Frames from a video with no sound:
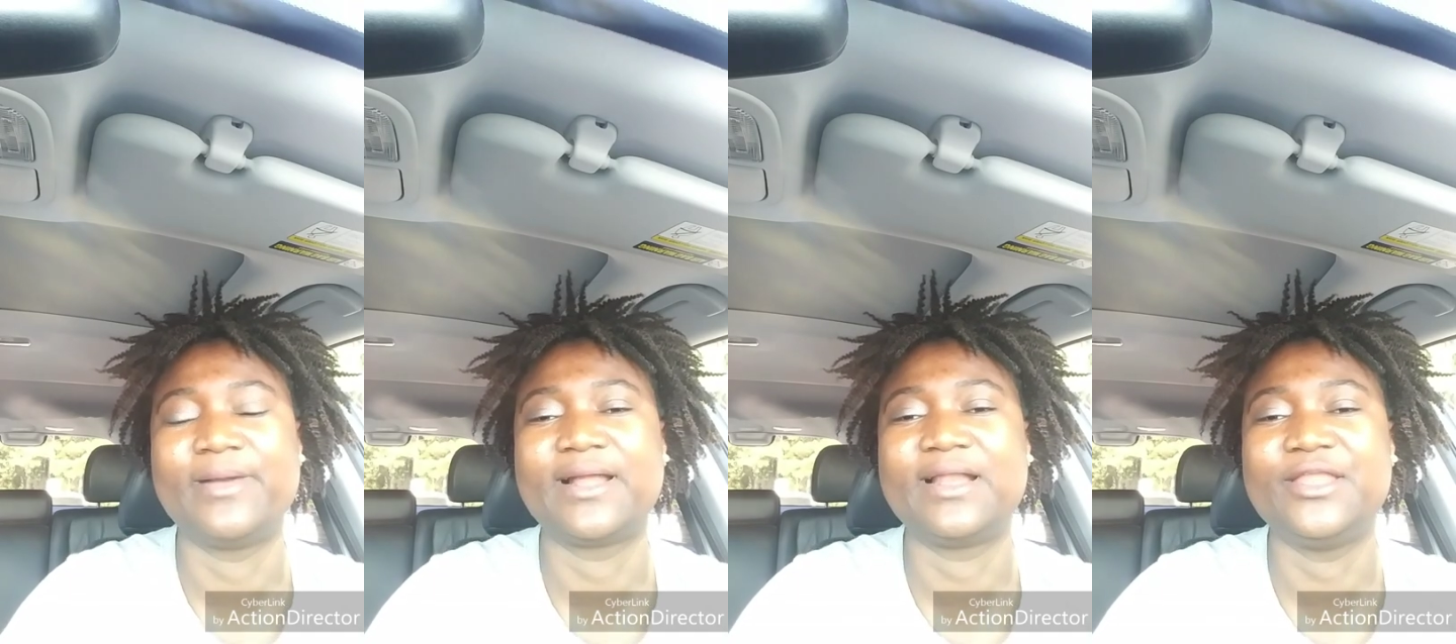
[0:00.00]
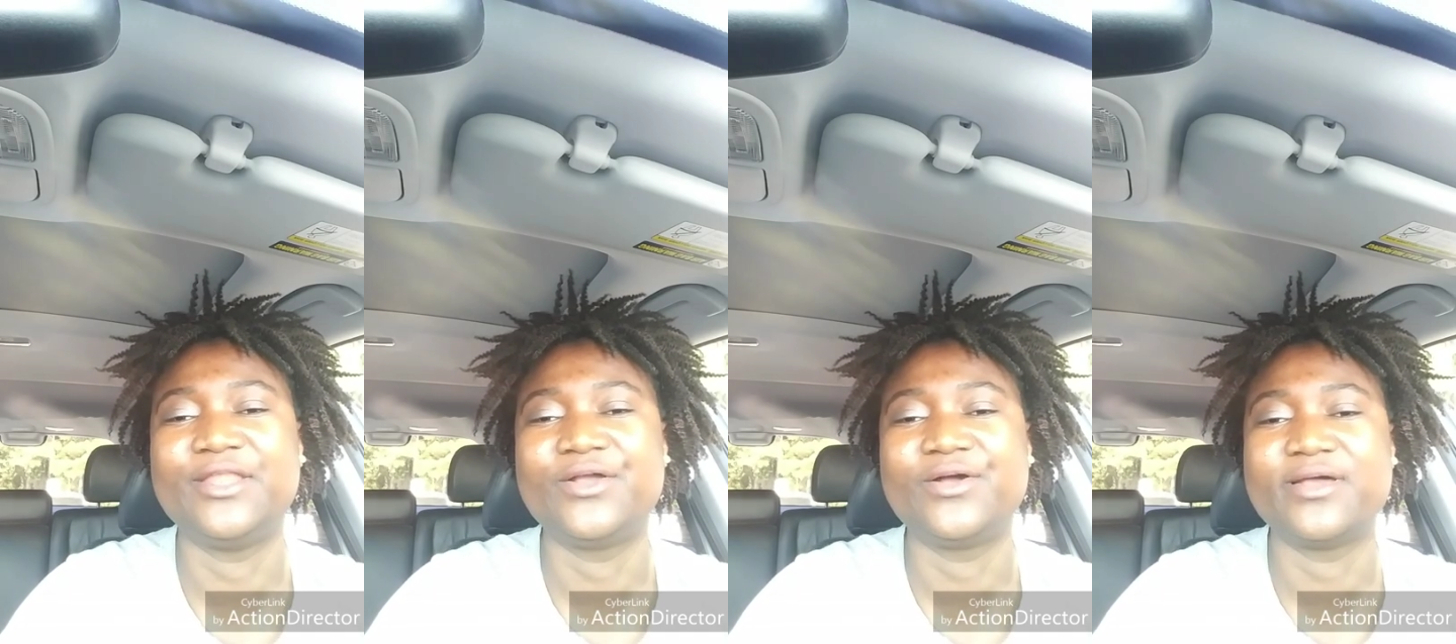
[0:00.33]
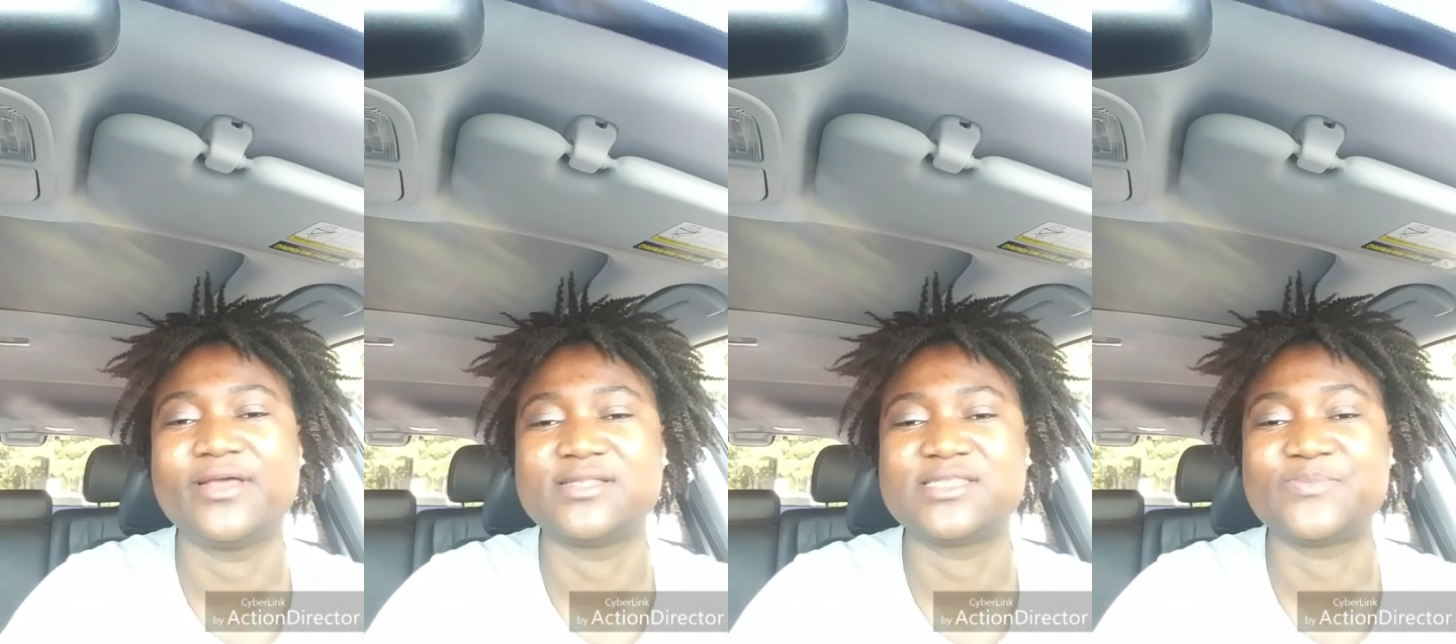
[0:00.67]
my clinical
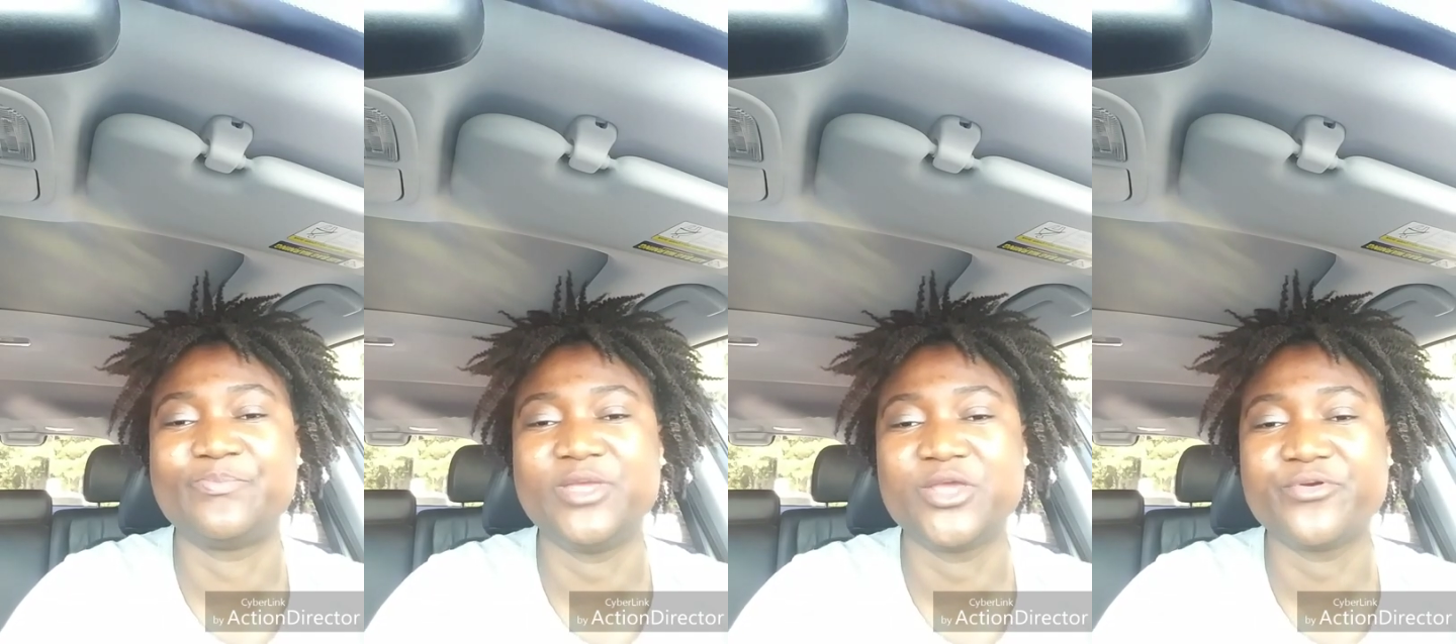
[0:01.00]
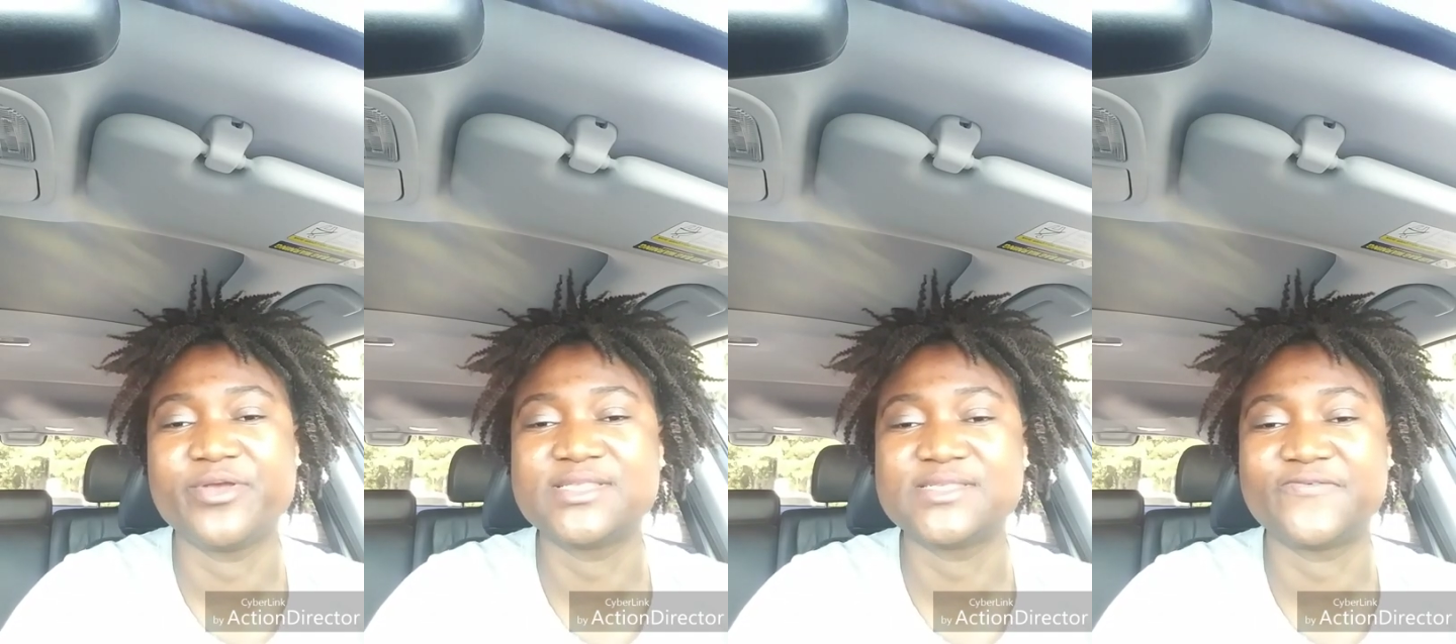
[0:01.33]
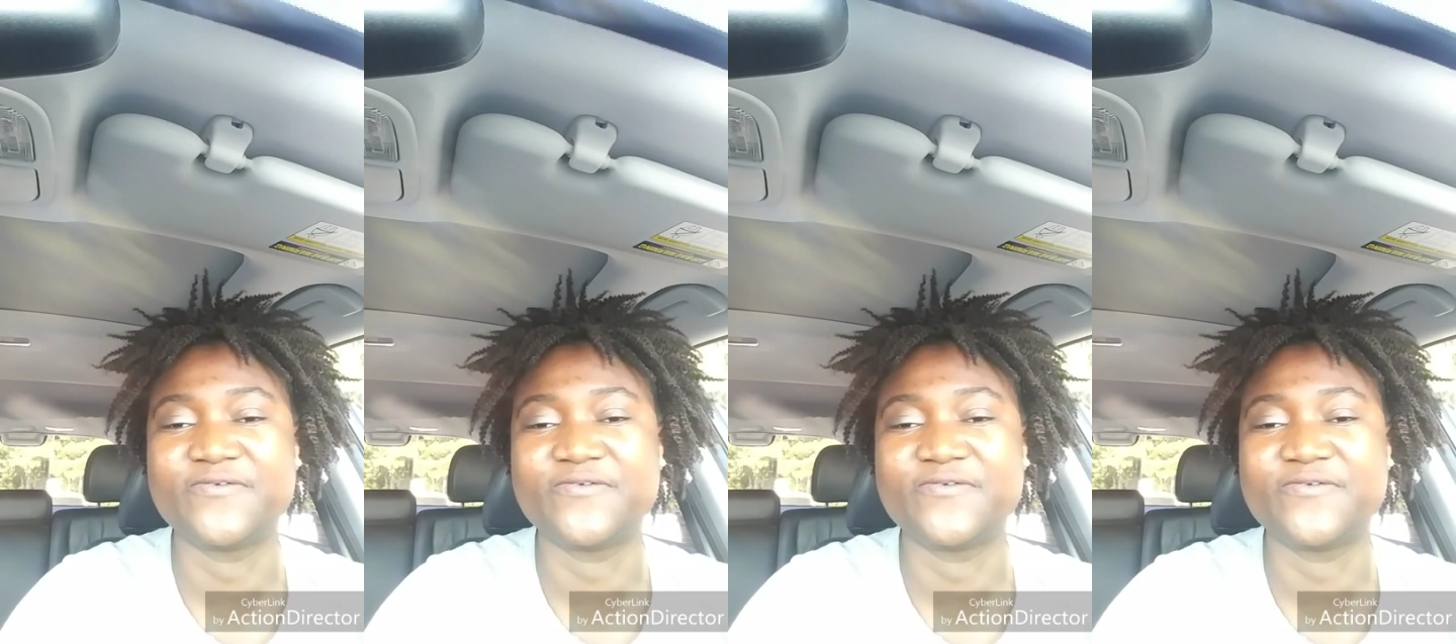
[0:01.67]
experience,